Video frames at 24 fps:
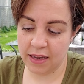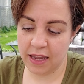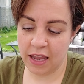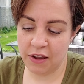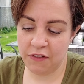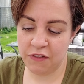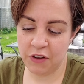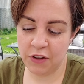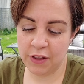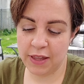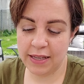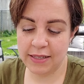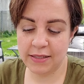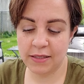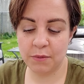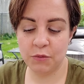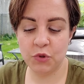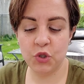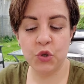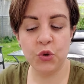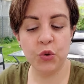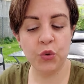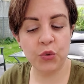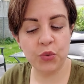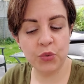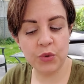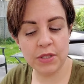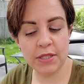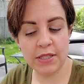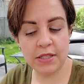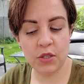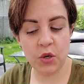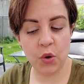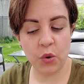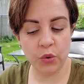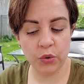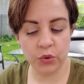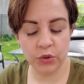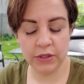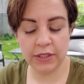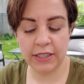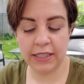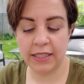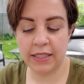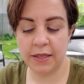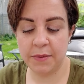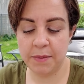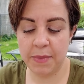I feel like some truth was
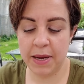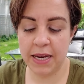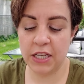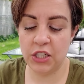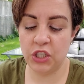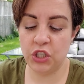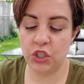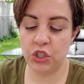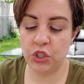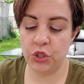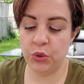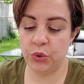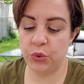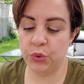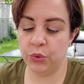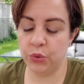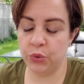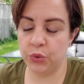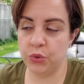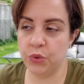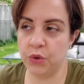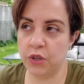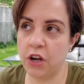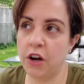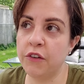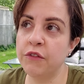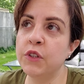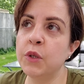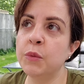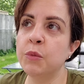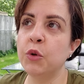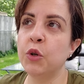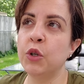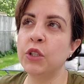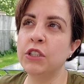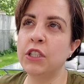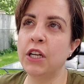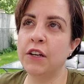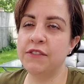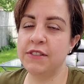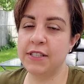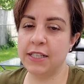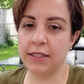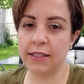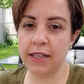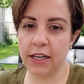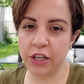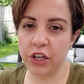told, and it made you comfortable enough
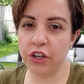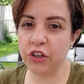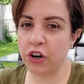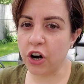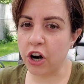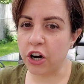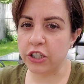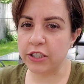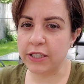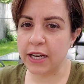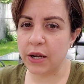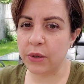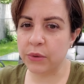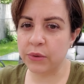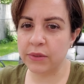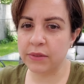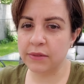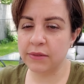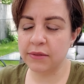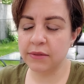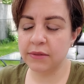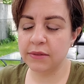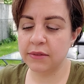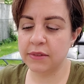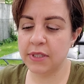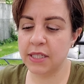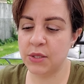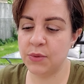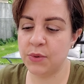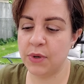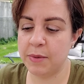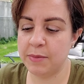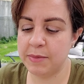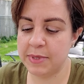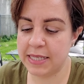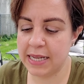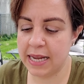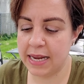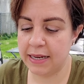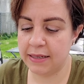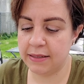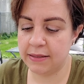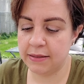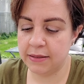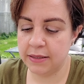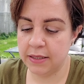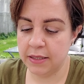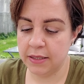to let your guard down. Is what I'm
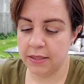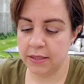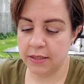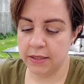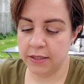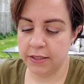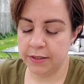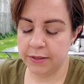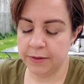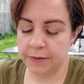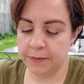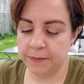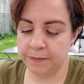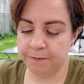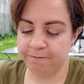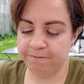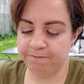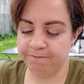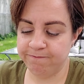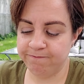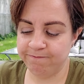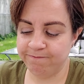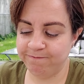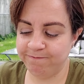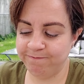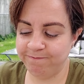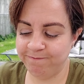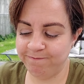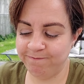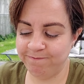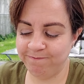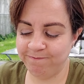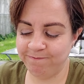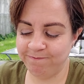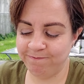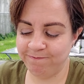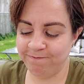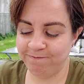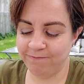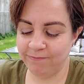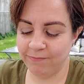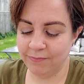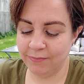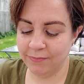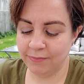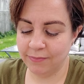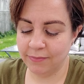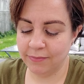saying. Hmm.
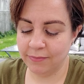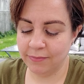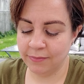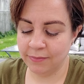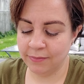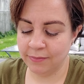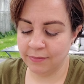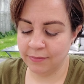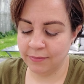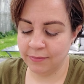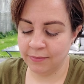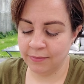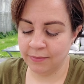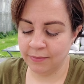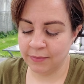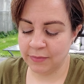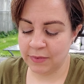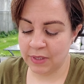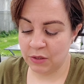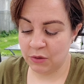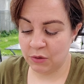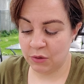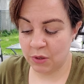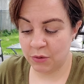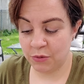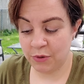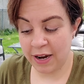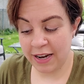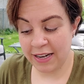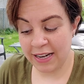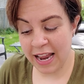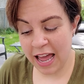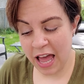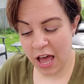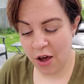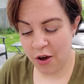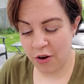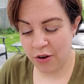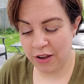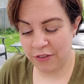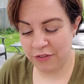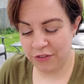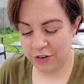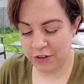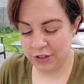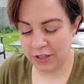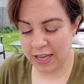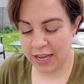Well, right now I
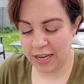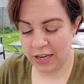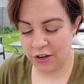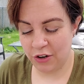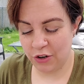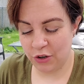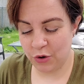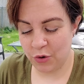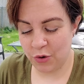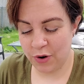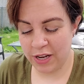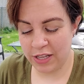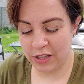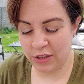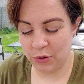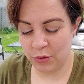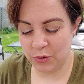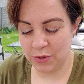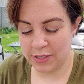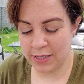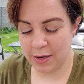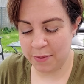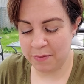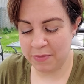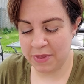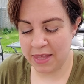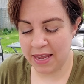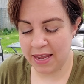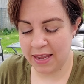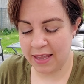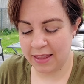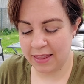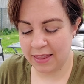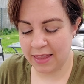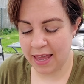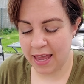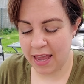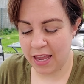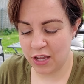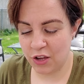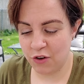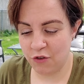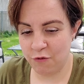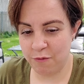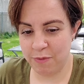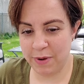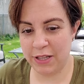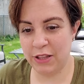feel like you're going through something that
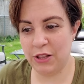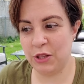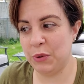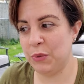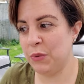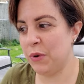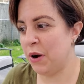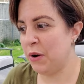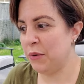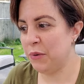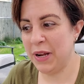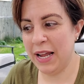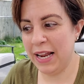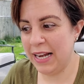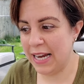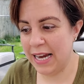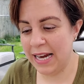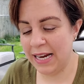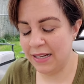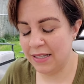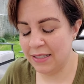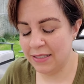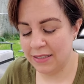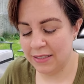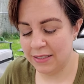you've been through already.